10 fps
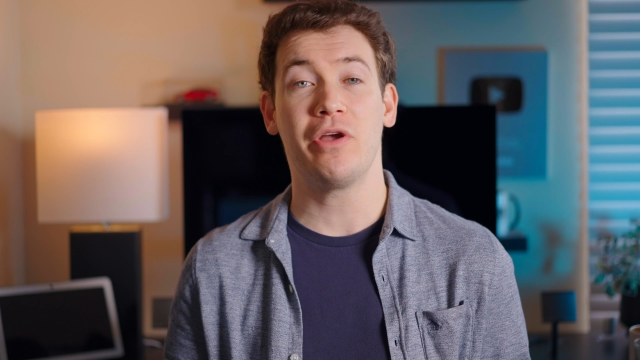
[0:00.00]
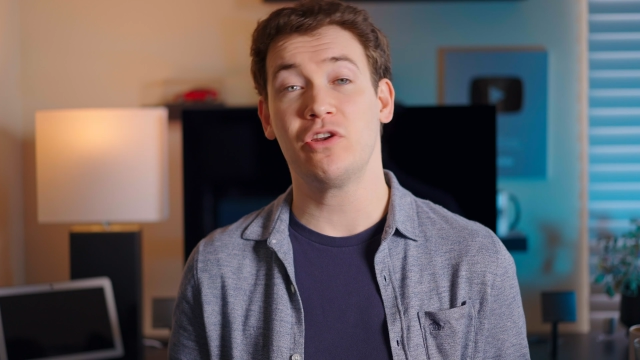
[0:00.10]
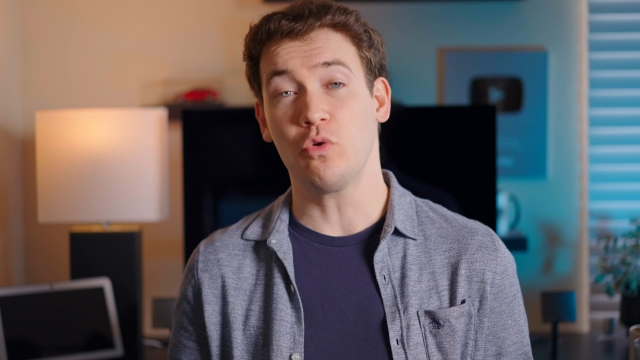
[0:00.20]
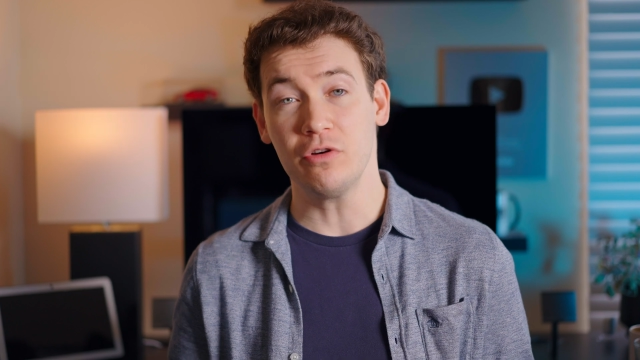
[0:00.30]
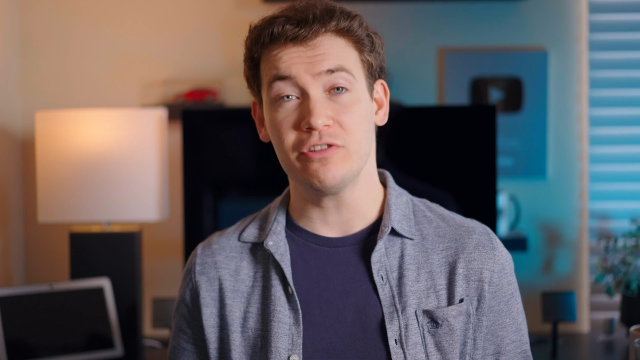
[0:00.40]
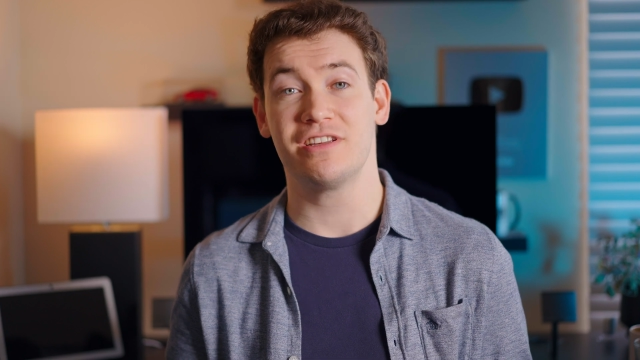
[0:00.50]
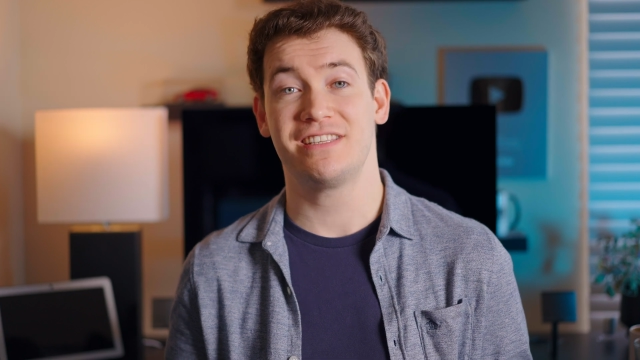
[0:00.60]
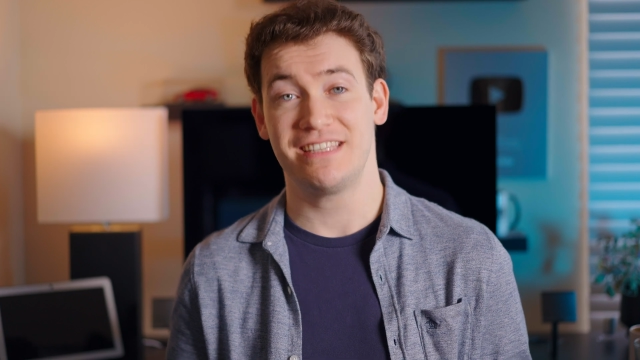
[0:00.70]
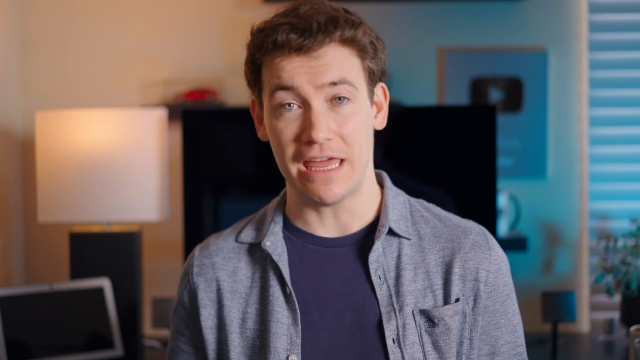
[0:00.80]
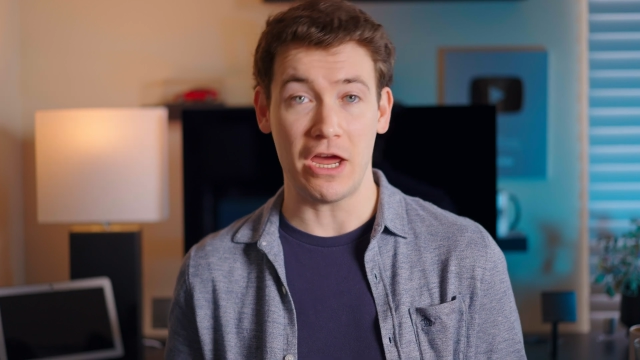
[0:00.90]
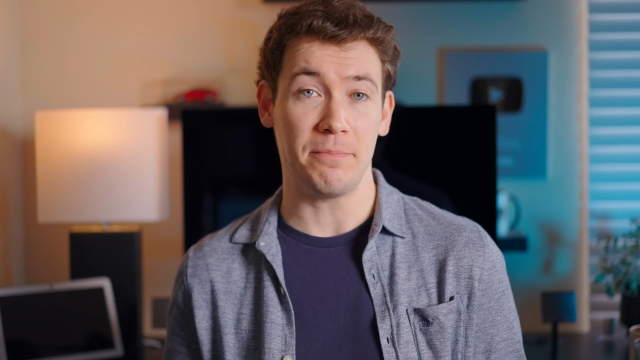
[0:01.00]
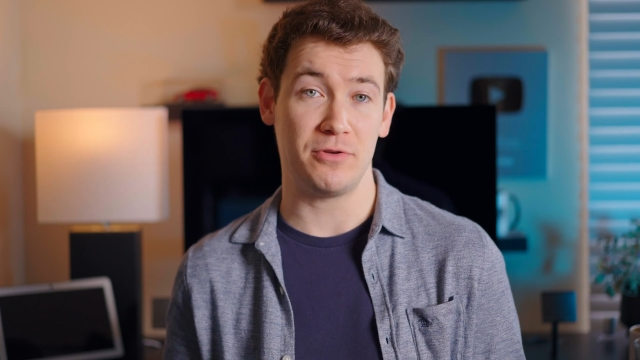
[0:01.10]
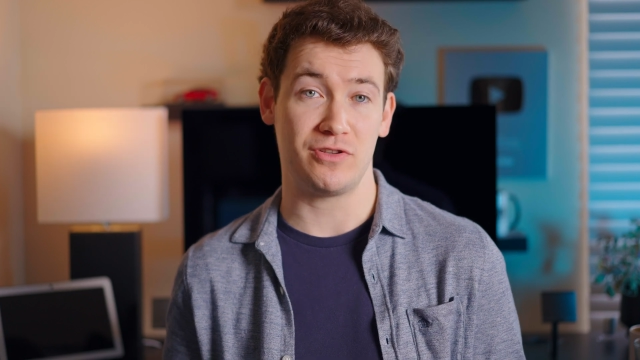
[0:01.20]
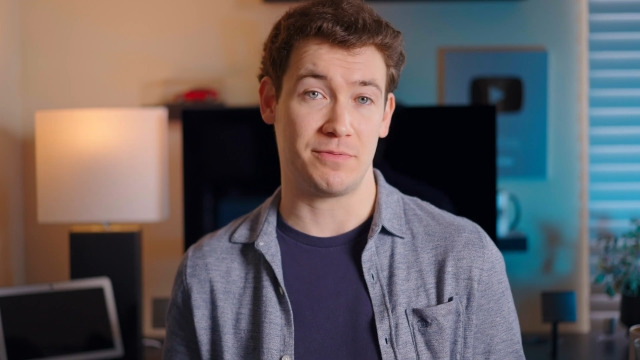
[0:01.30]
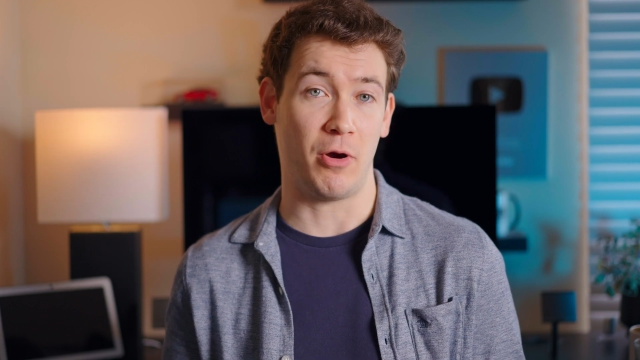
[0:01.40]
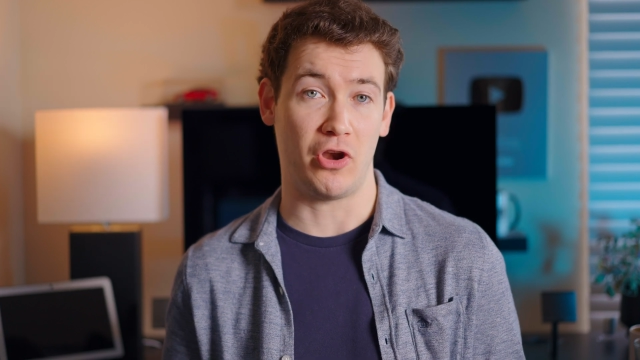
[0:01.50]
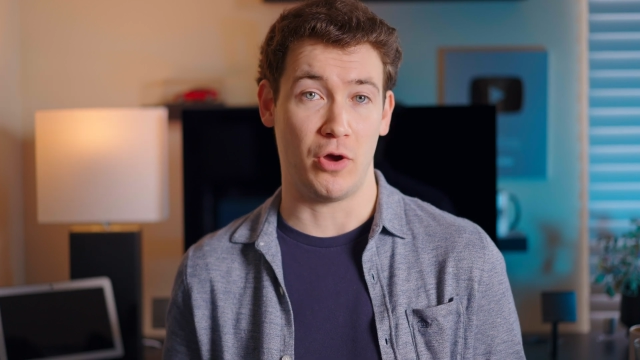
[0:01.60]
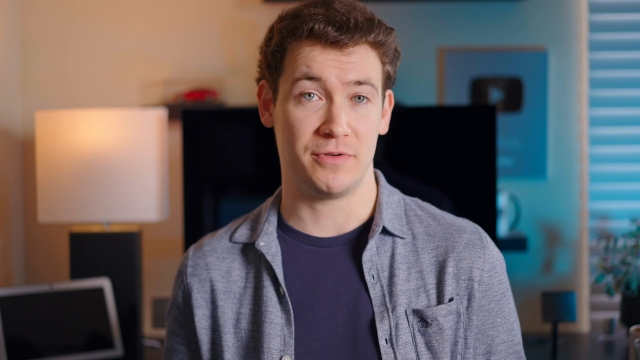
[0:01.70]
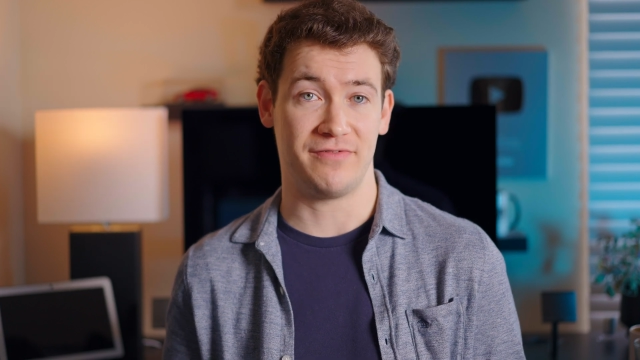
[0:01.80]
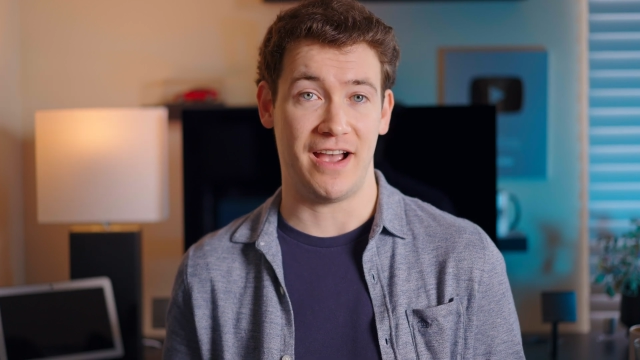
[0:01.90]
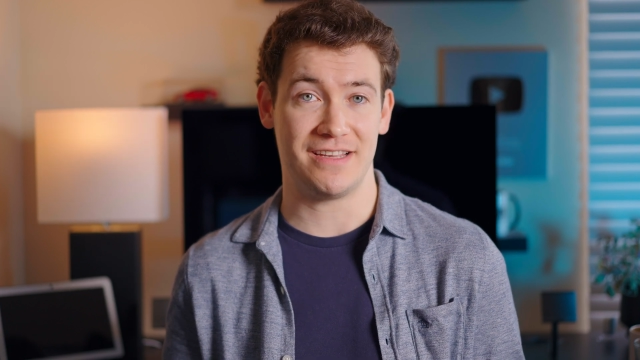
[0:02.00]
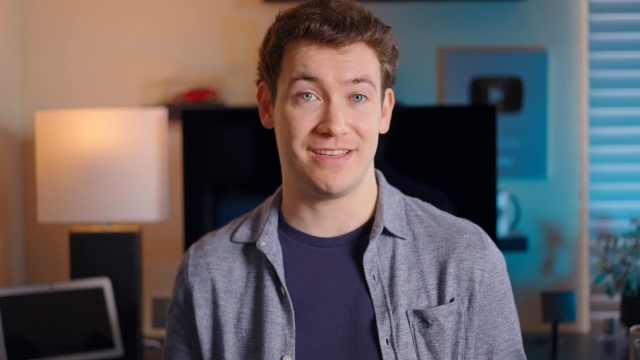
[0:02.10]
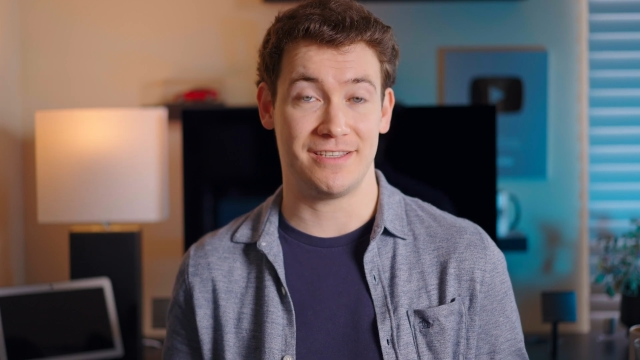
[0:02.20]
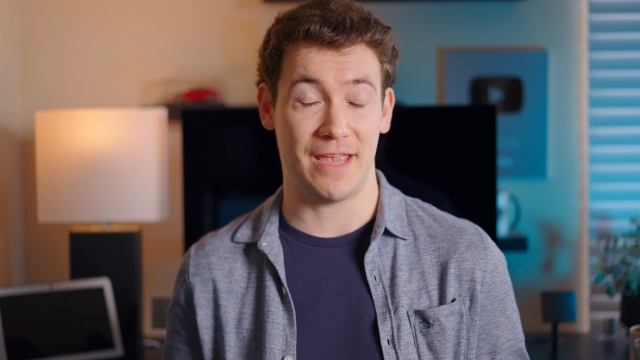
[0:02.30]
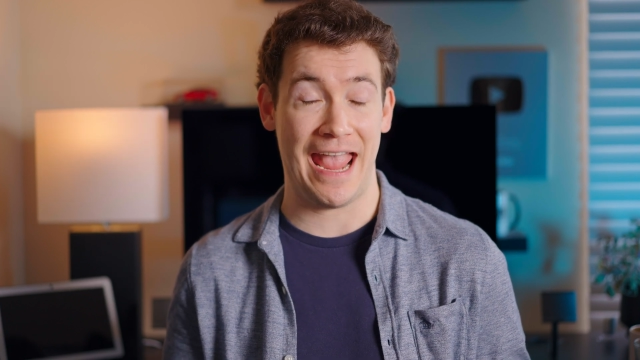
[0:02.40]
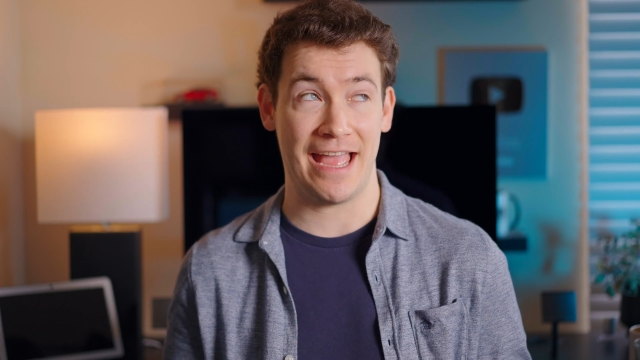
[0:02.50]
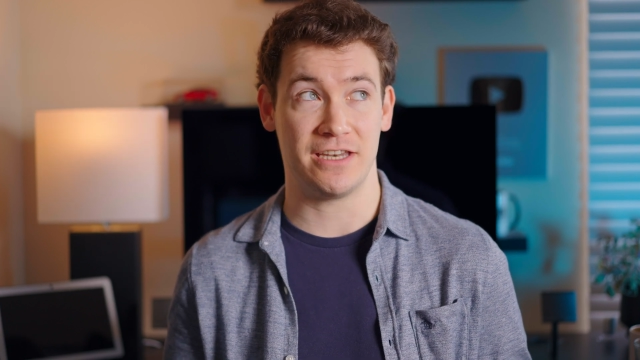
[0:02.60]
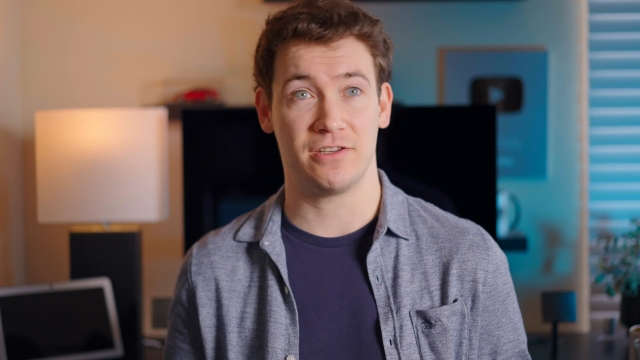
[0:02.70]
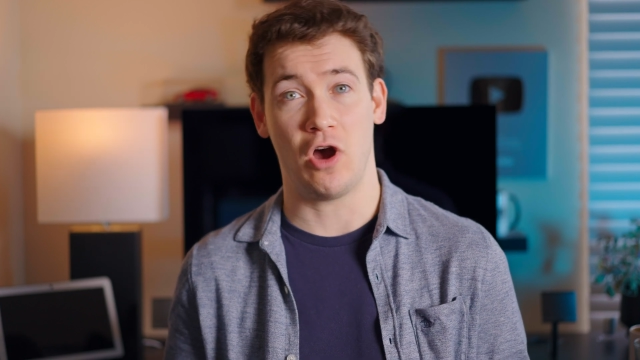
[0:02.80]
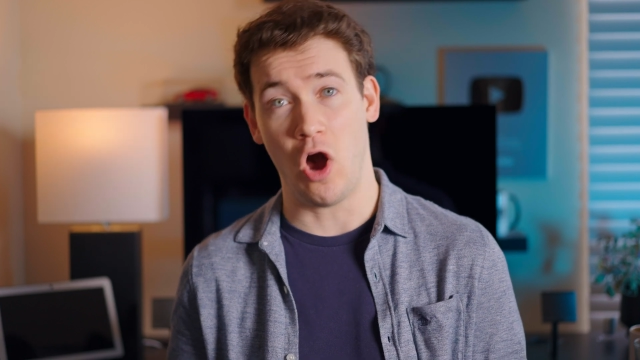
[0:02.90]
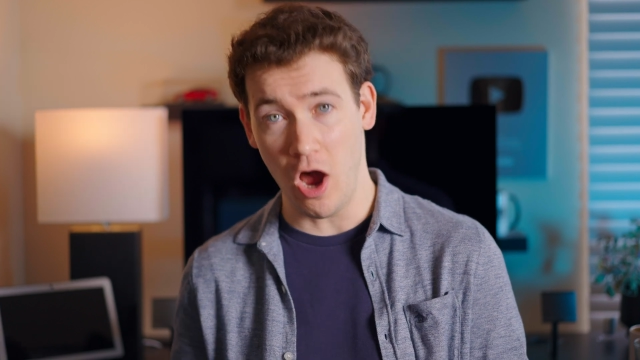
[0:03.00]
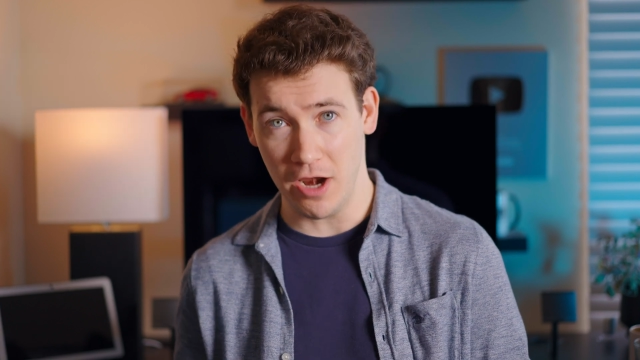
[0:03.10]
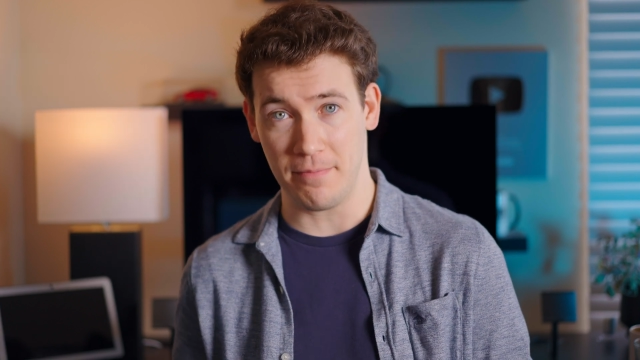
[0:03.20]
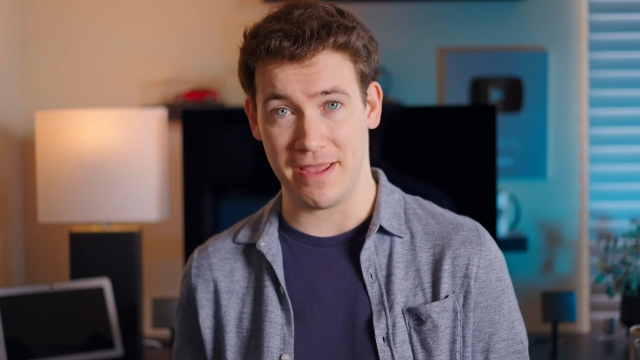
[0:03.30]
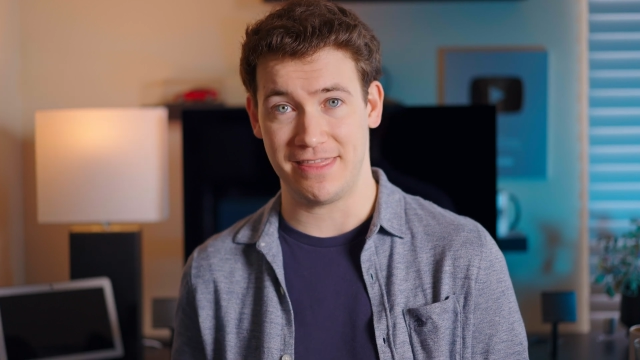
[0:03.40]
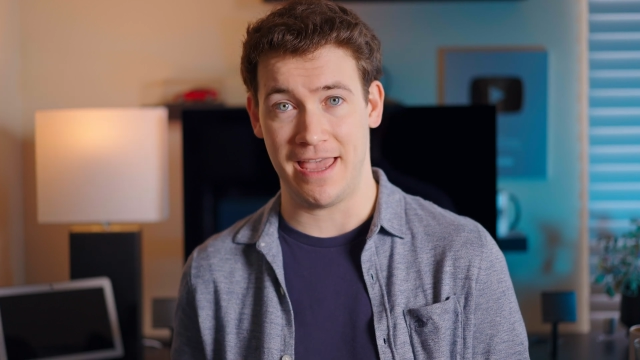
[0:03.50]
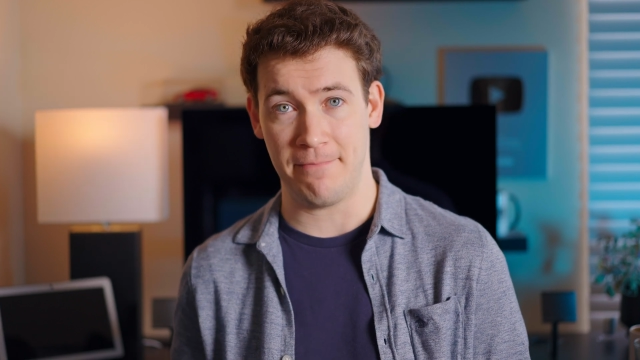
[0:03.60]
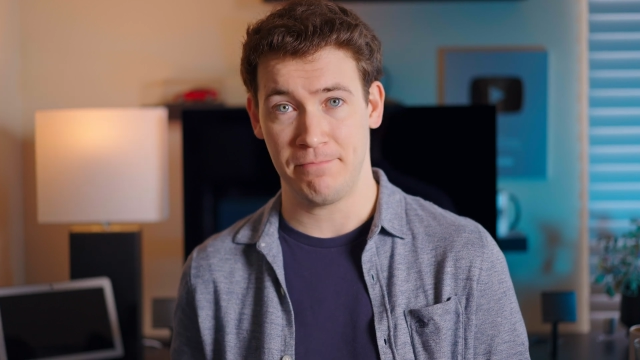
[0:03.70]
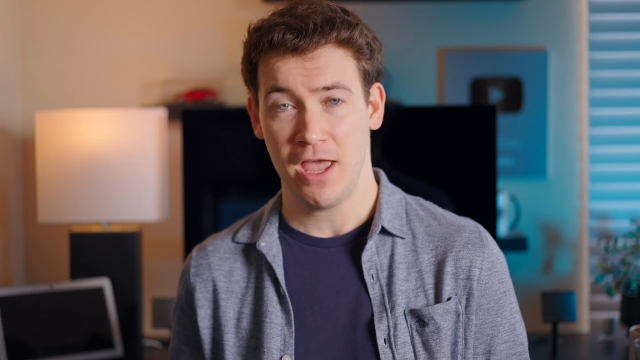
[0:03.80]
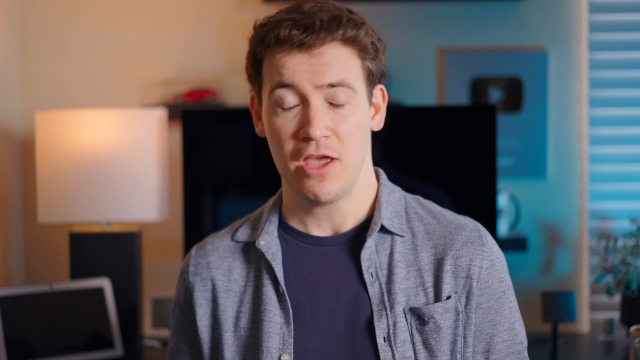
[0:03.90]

in order to set up new smart home devices and automate them,